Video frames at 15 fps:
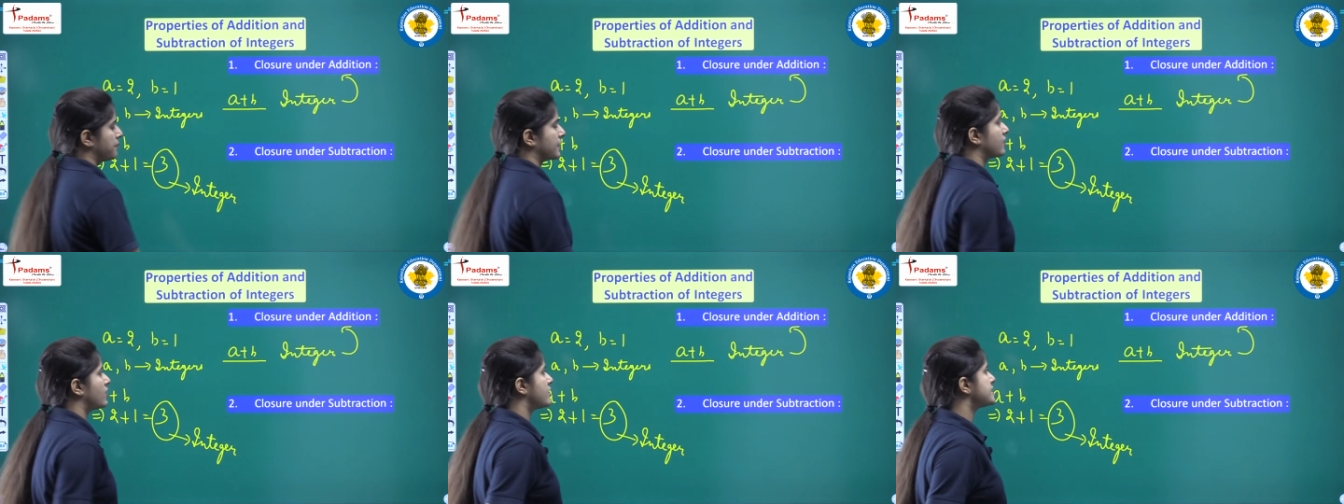
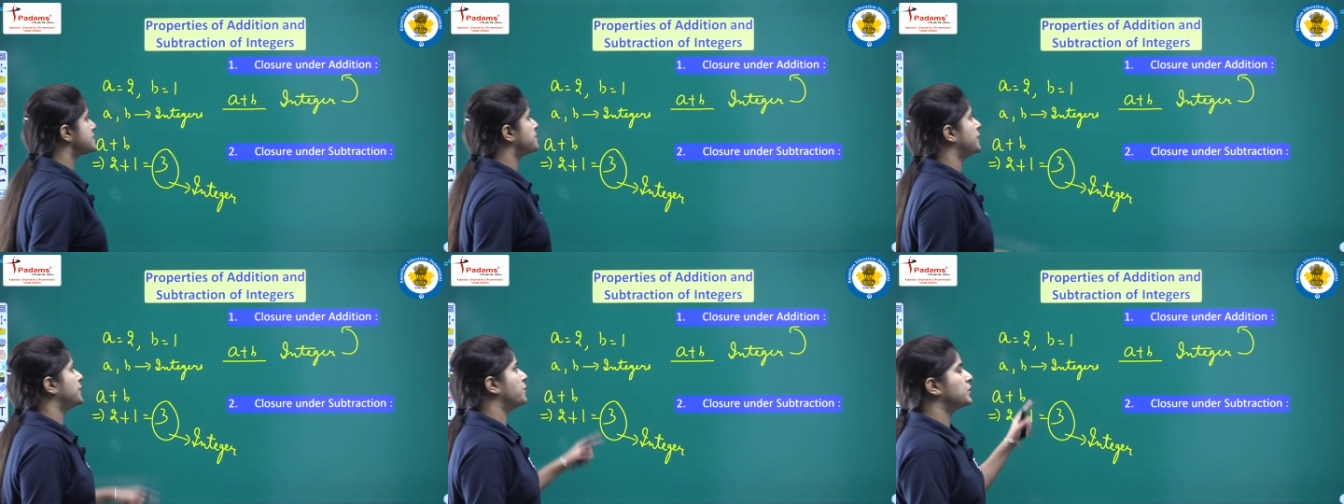
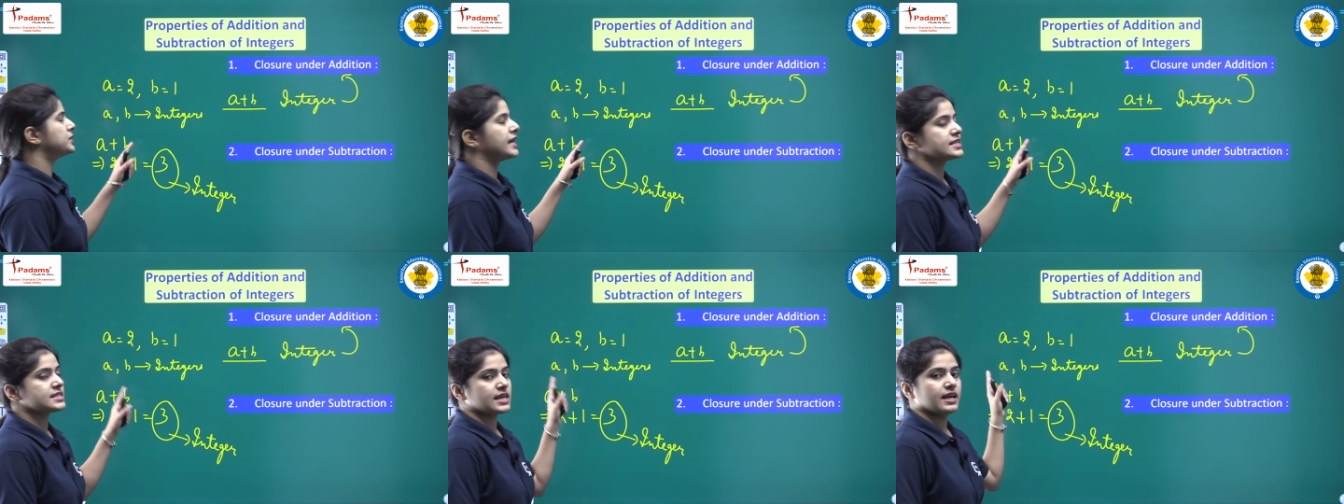because we know
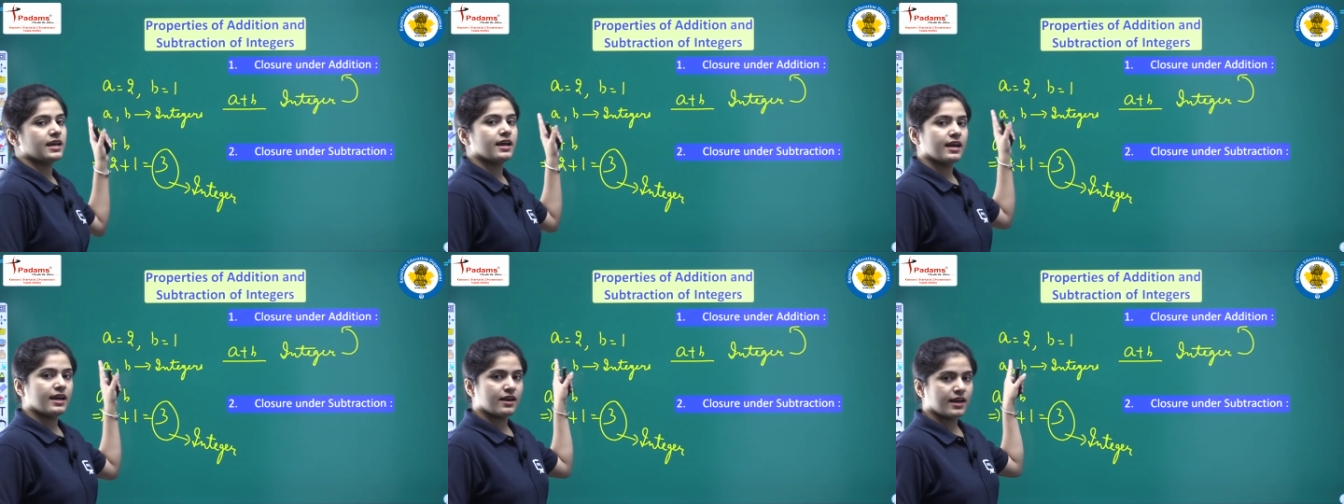that
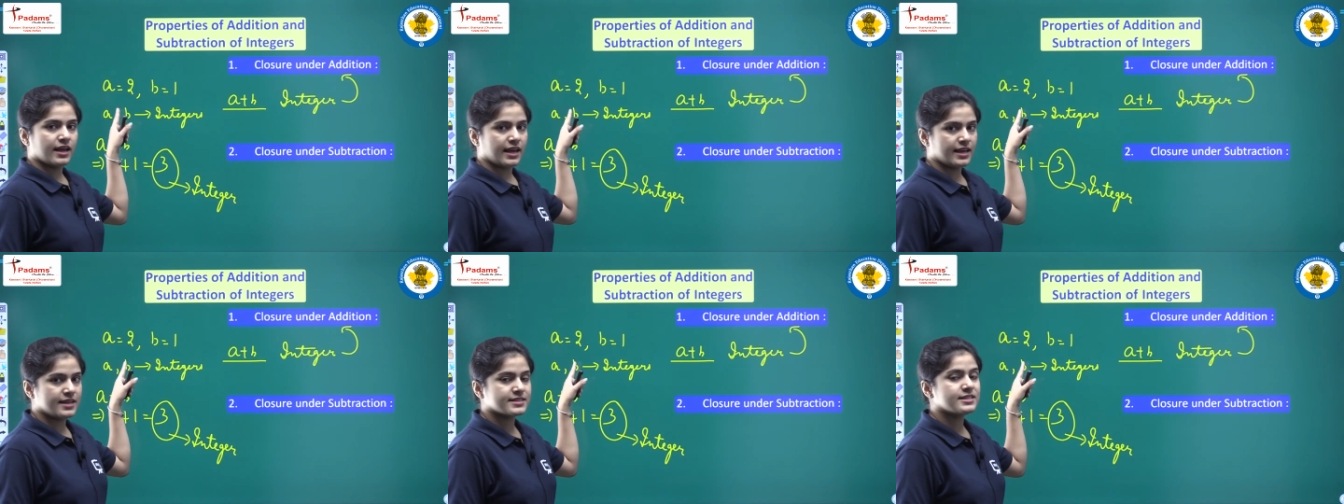
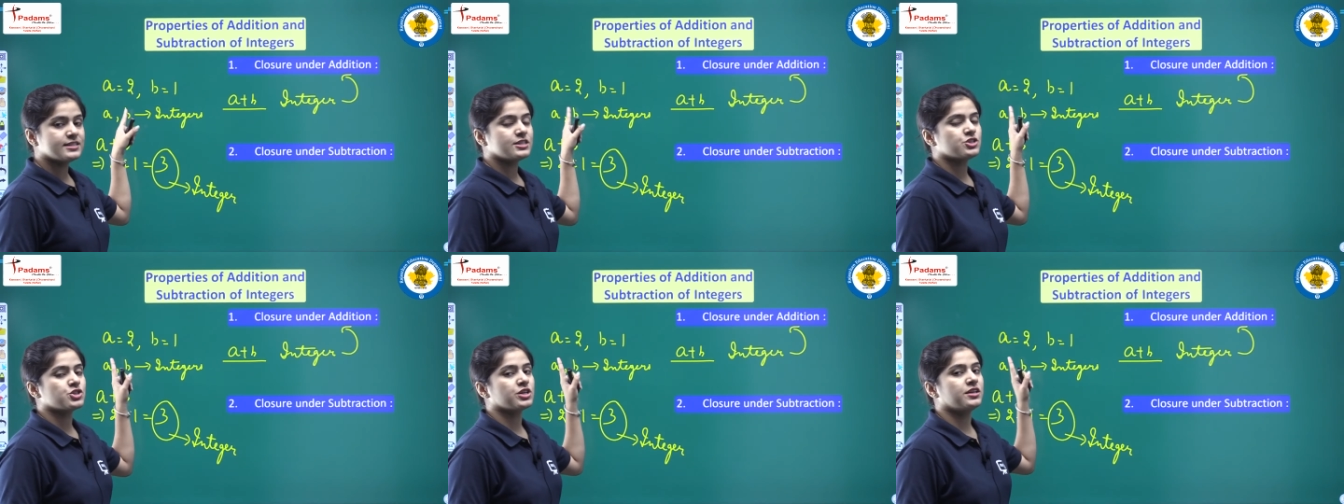a is
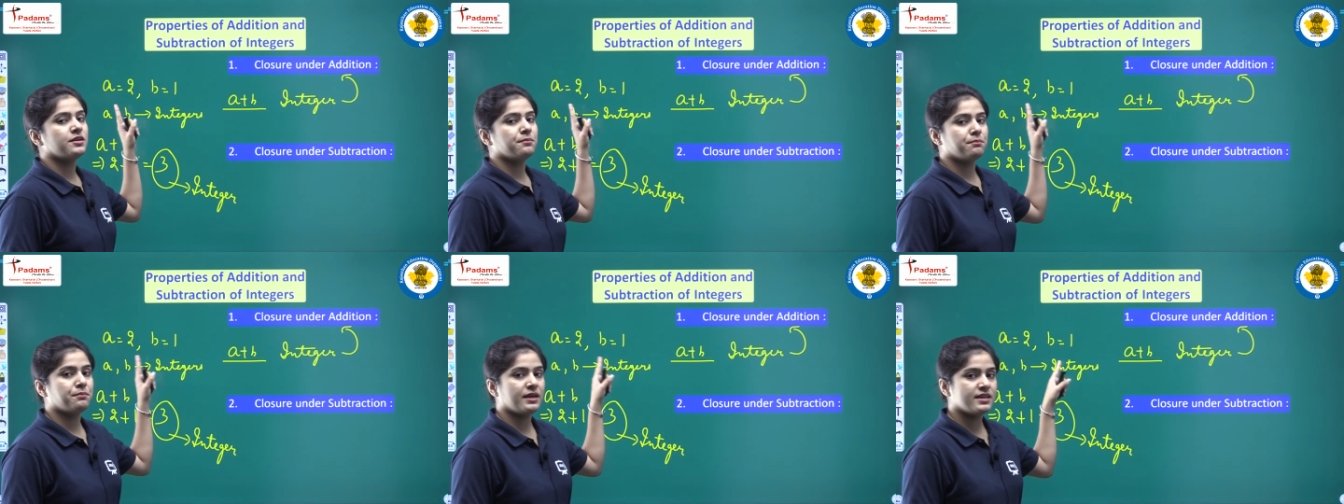
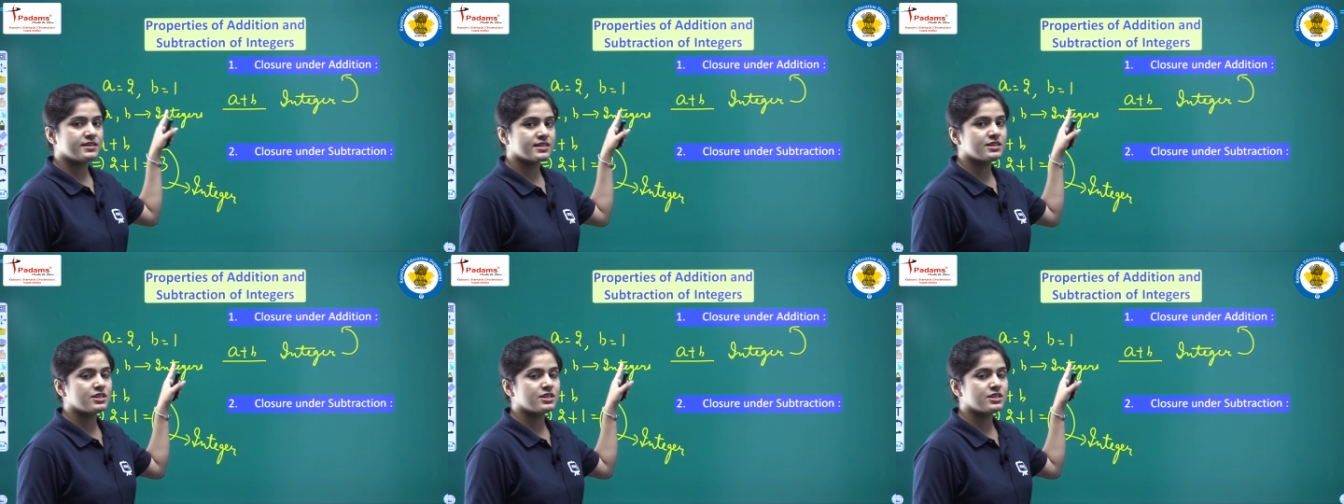integer, b is